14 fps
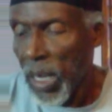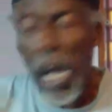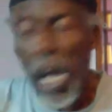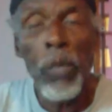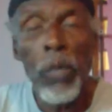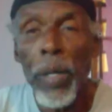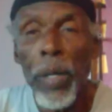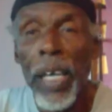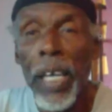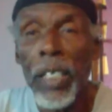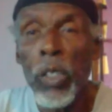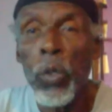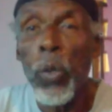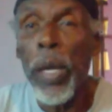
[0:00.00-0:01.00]
and we
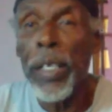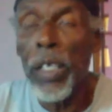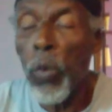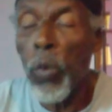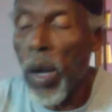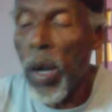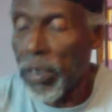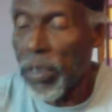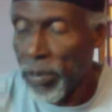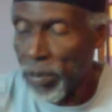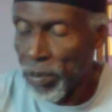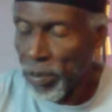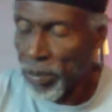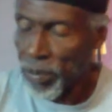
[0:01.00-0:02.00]
get 21.
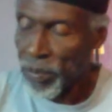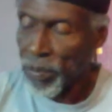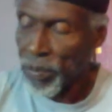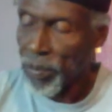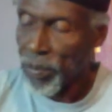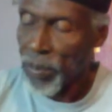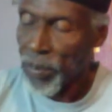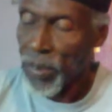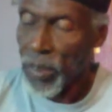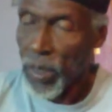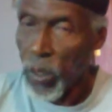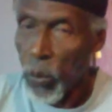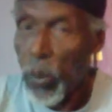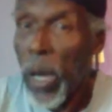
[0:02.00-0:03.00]

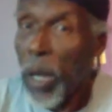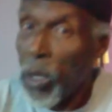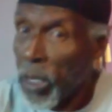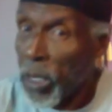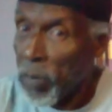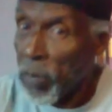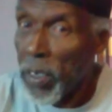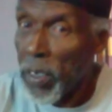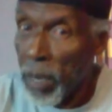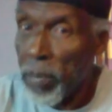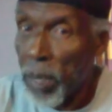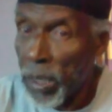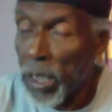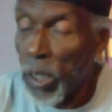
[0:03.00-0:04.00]
We are looking for
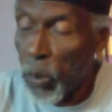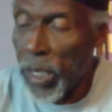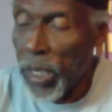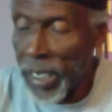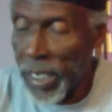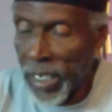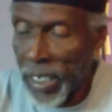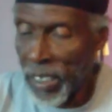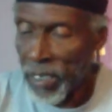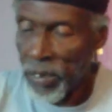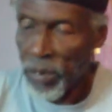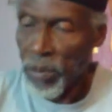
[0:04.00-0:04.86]
numbers to relate later.